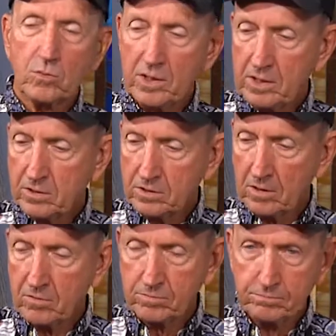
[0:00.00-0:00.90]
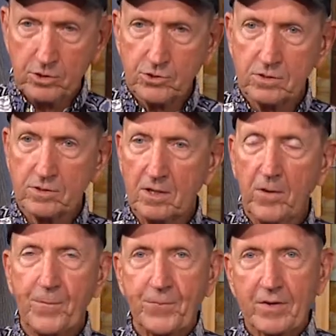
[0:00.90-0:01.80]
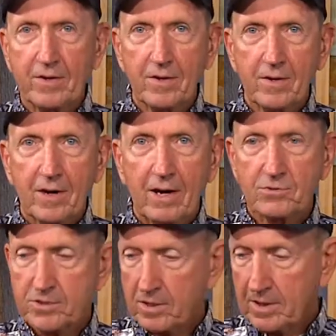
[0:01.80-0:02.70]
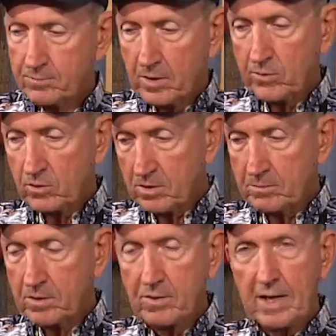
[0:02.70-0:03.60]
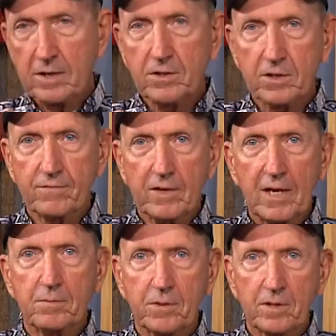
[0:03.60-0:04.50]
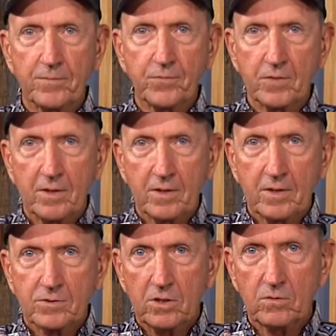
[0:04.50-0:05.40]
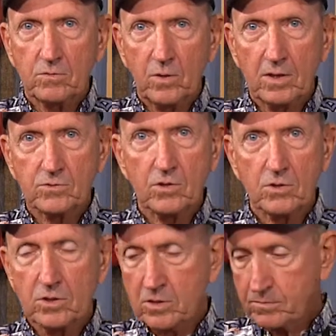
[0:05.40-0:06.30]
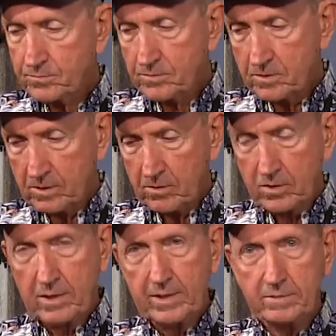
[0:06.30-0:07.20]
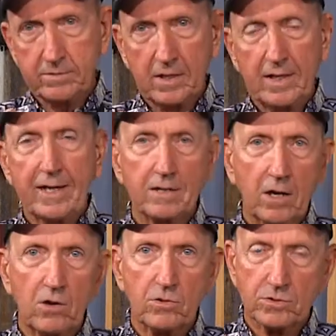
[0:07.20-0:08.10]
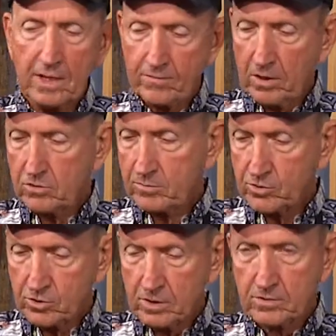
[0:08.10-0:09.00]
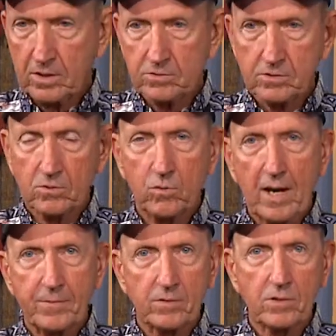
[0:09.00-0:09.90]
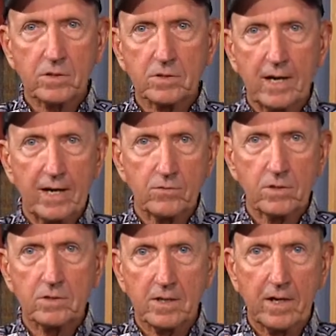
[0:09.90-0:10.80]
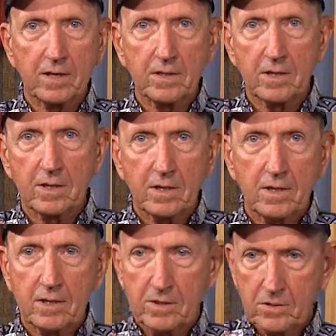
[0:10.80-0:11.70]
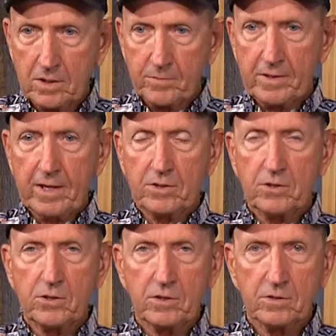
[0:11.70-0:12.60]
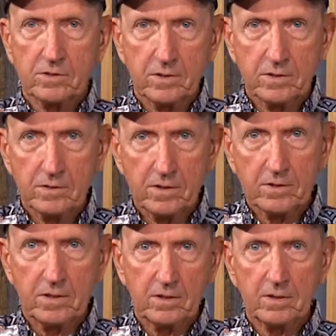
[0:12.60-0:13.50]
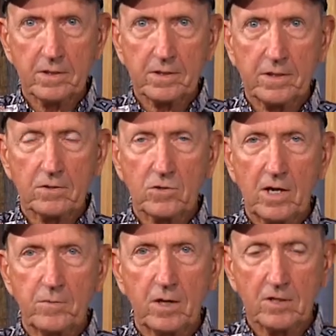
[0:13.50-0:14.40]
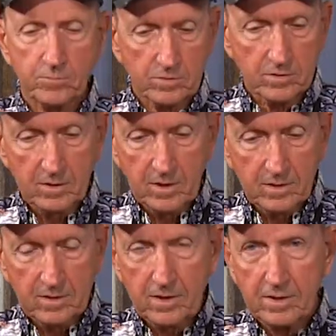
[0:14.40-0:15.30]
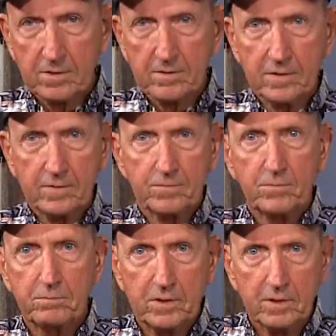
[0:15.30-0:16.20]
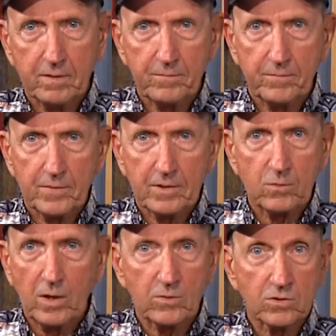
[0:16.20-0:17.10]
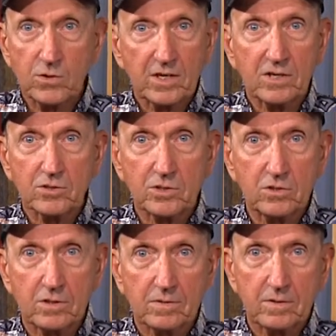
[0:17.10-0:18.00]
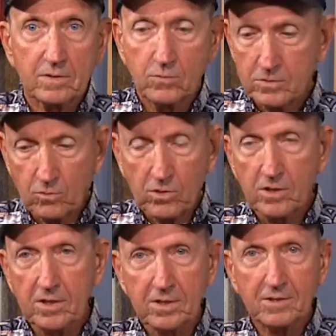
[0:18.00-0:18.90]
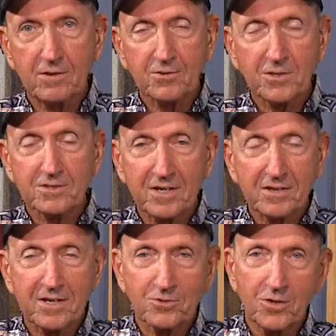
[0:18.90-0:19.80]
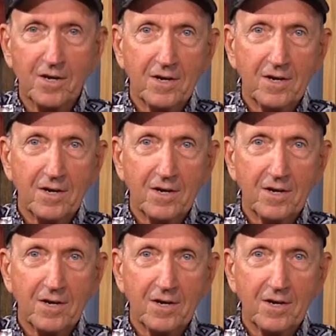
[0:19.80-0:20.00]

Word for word: weeds and all bushes and all, I was thinking I was probably gonna get bit right in here if I got bit. So what I was going to do, you know, I had I had gauze, I have gauze in my truck, so I was just going to wrap it really tight, really tight, and I'll keep it down in here, and, and, and uh, let Gail drive me to the hospital, and and but uh, I, I won't do anything else to it, and we're going to cut it and all the things like that. So